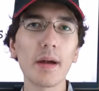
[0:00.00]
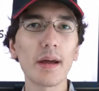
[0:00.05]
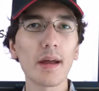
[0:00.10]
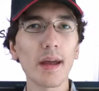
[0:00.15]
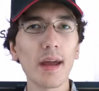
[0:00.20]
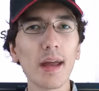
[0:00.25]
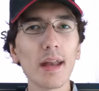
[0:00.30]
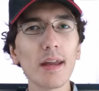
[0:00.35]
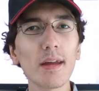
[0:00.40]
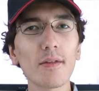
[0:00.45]

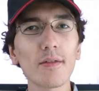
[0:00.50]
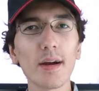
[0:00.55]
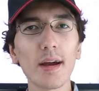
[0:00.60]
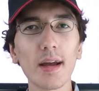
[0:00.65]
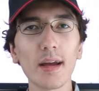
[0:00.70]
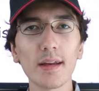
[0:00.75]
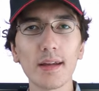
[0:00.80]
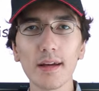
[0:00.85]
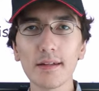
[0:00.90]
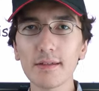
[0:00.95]
But
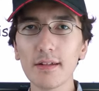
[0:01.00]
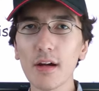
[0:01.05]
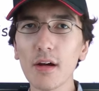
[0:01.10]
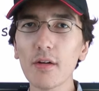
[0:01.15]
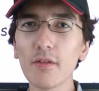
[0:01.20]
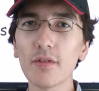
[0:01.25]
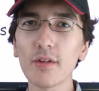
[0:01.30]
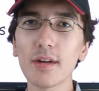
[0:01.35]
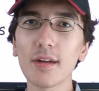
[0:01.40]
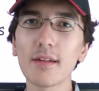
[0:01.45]
anyway, that's
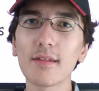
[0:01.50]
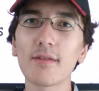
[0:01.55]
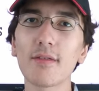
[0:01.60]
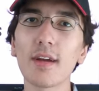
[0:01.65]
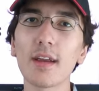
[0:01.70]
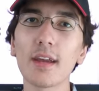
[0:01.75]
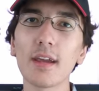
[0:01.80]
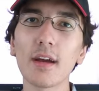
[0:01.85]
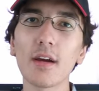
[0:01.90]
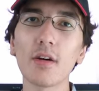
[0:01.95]
all for this
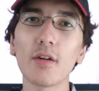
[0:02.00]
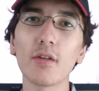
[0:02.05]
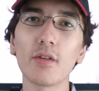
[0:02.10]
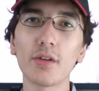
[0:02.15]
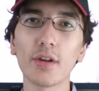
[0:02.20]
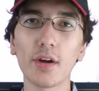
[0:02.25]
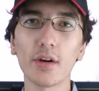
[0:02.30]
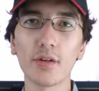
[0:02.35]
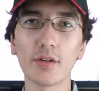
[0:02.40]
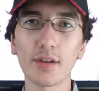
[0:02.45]
video.
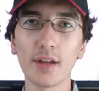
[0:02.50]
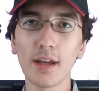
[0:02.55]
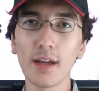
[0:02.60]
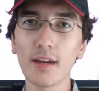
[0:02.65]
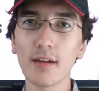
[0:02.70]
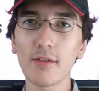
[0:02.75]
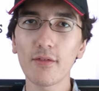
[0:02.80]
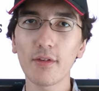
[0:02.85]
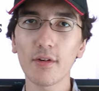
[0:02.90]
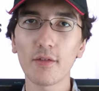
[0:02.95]
So
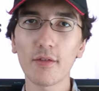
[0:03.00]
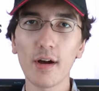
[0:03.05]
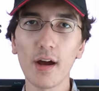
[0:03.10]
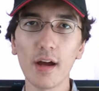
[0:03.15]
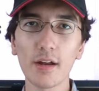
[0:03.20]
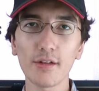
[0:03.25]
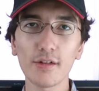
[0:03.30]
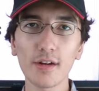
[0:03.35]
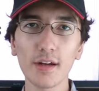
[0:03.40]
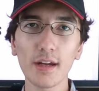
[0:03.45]
thank you for
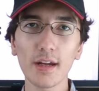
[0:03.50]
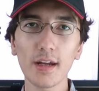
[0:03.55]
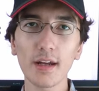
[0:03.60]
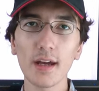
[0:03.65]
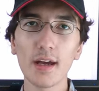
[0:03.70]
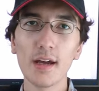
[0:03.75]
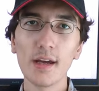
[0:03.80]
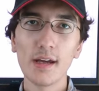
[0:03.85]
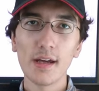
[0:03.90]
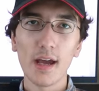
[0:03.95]
watching.